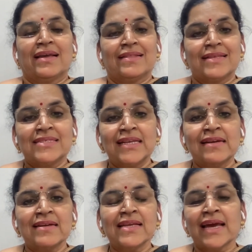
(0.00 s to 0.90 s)
the
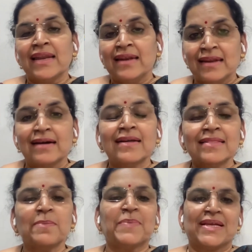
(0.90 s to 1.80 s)
children can learn
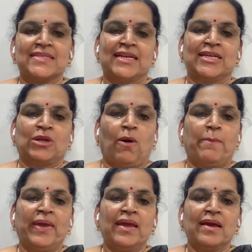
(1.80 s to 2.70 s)
the present
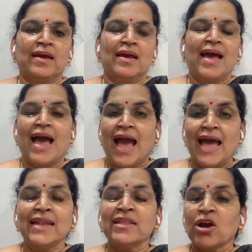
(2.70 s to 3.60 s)
topic
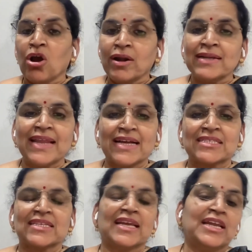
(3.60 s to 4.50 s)
and the
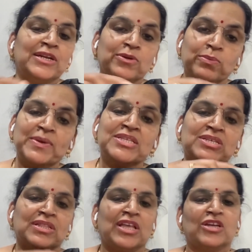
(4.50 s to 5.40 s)
context into which
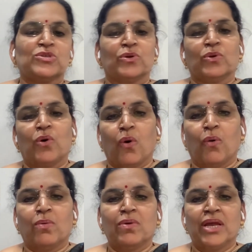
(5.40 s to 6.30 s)
they should
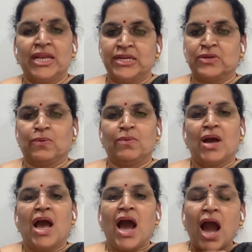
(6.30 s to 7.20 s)
go into,
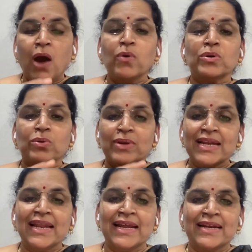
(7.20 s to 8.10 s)
how to
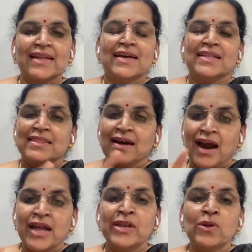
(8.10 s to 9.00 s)
relate the
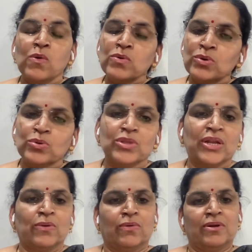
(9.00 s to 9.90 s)
unknown to
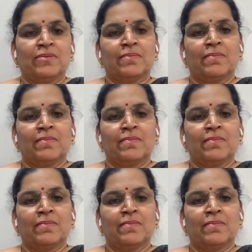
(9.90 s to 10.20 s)
the known.